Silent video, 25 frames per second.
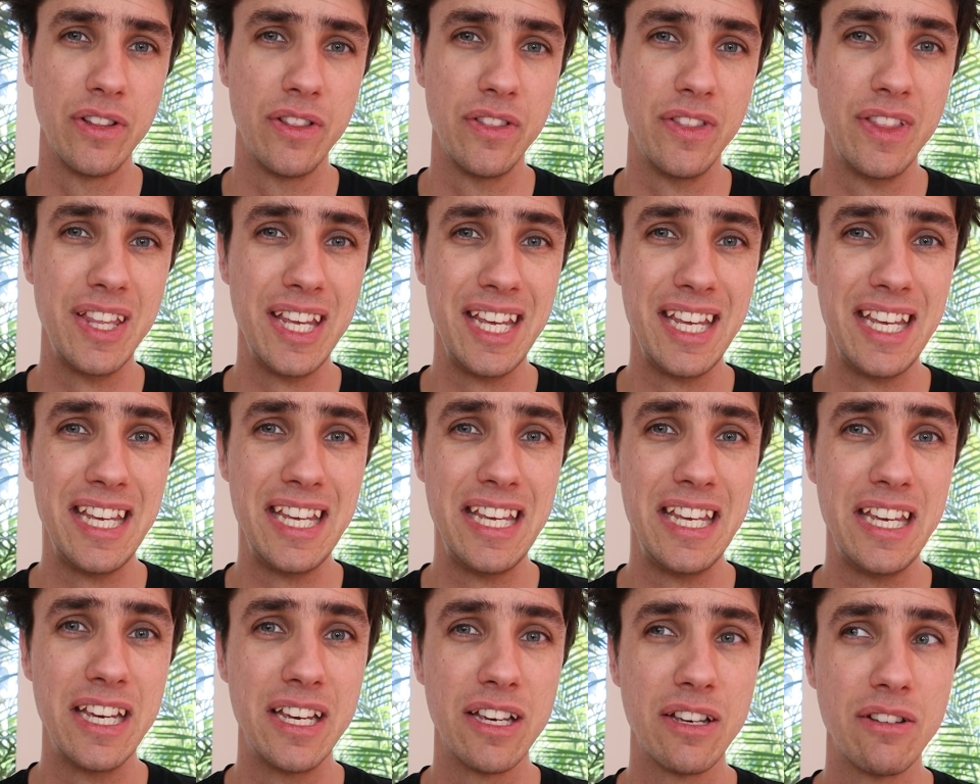
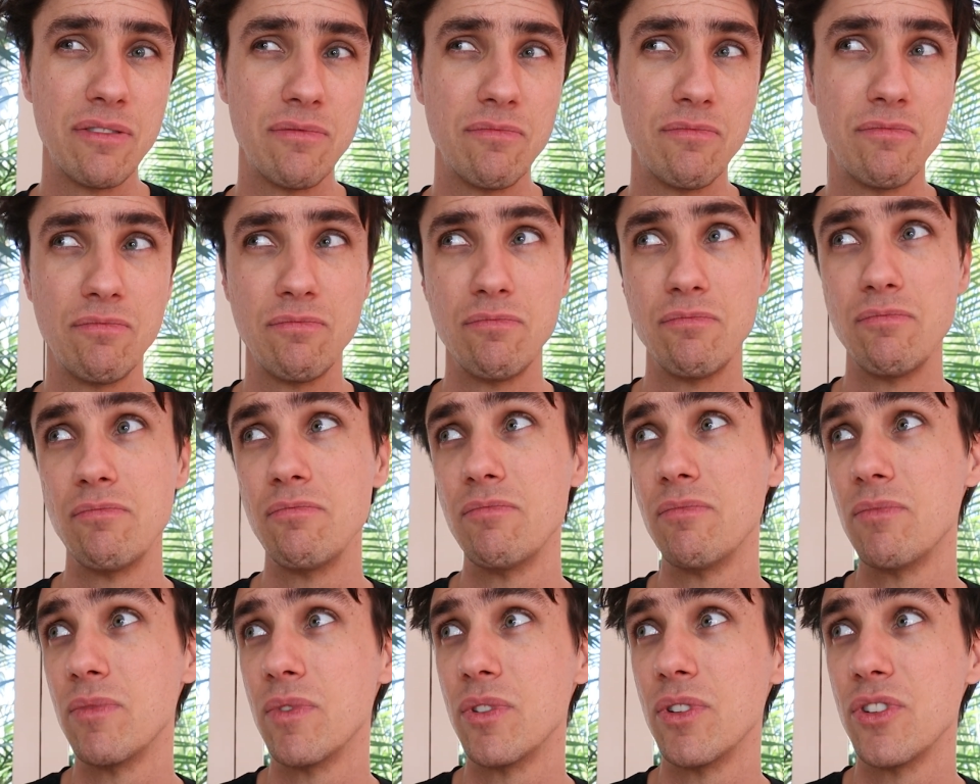the
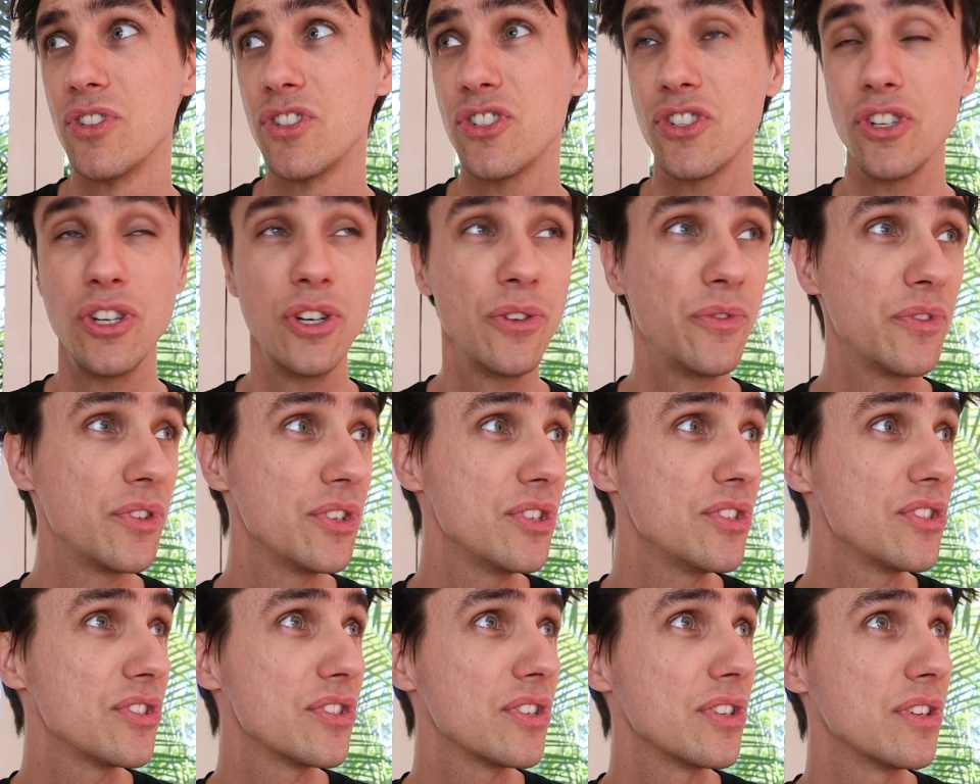
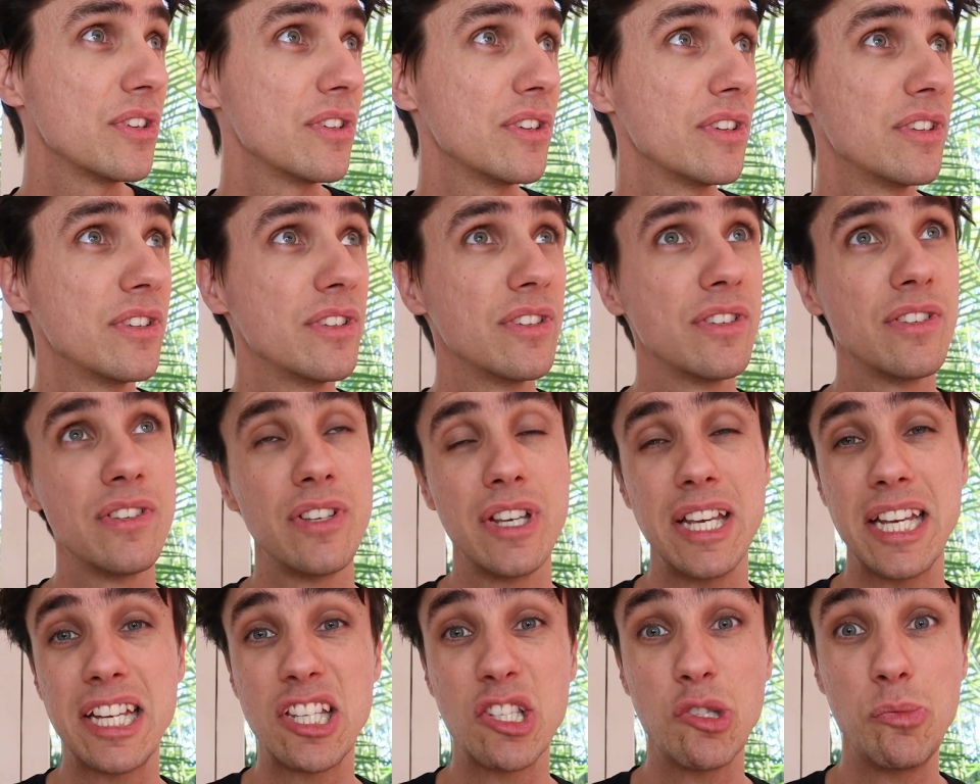surface
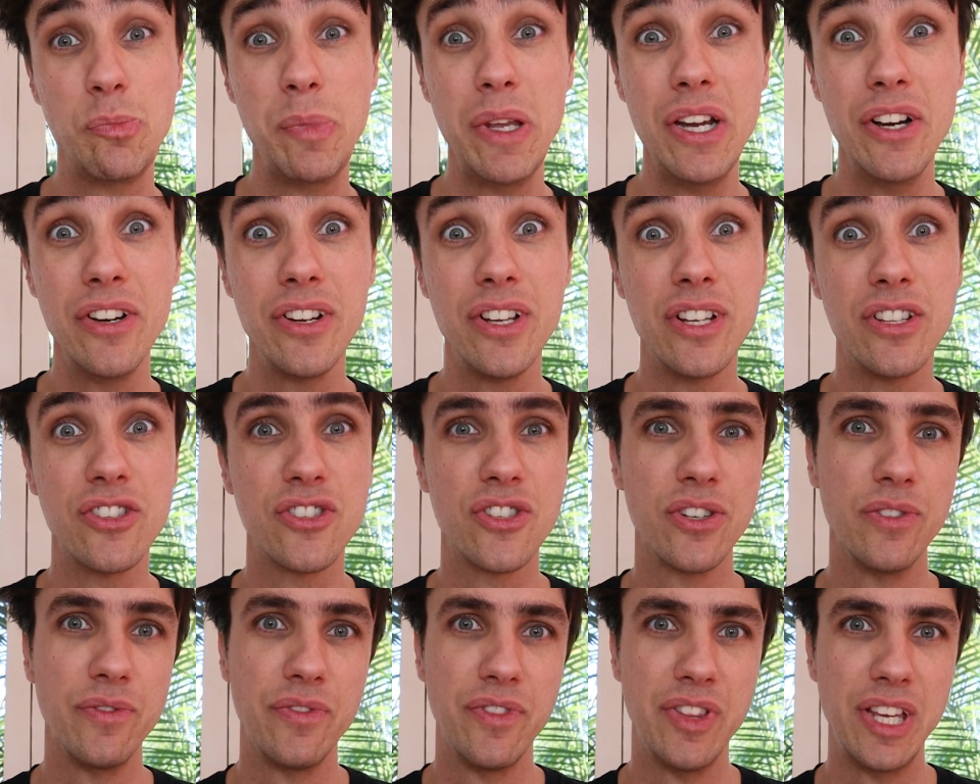experience
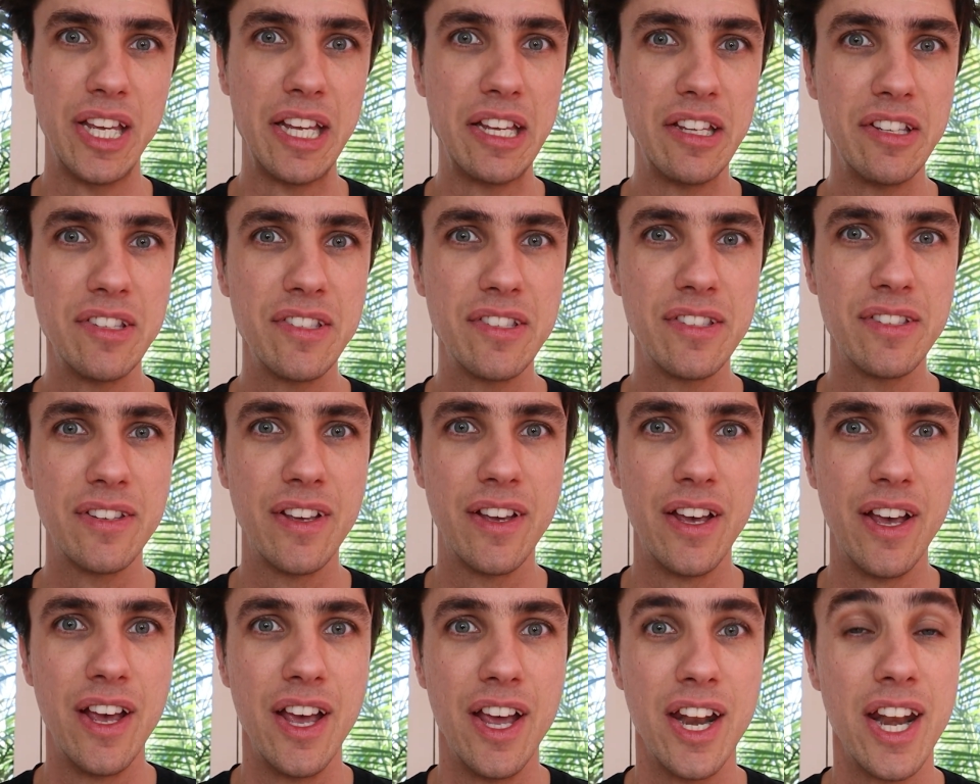of things.
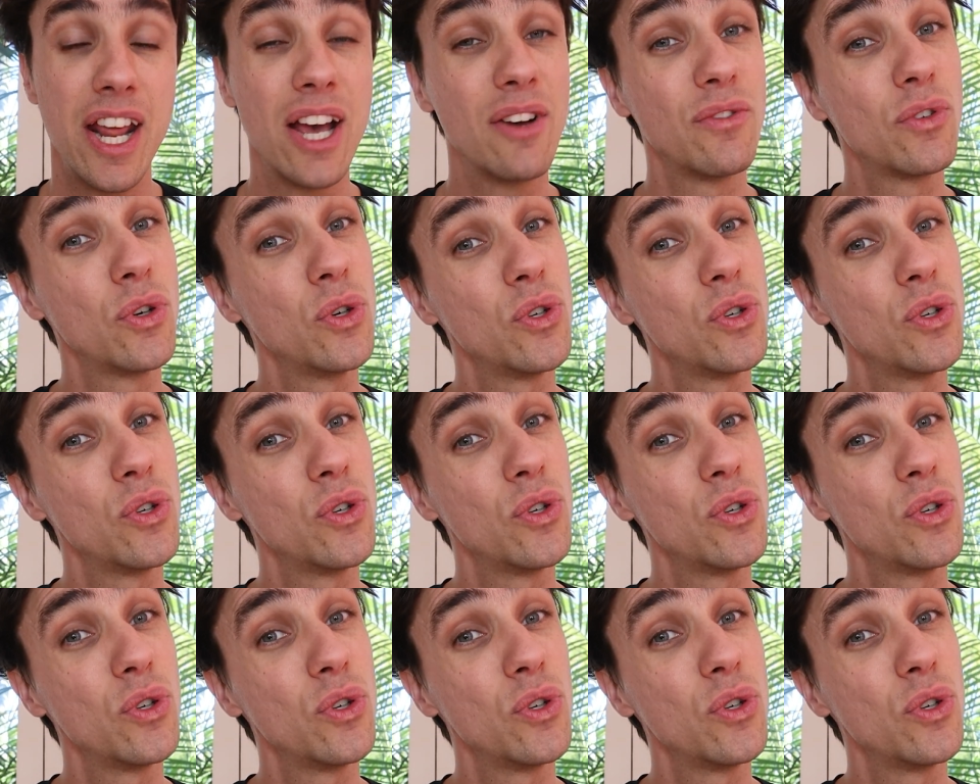Now, of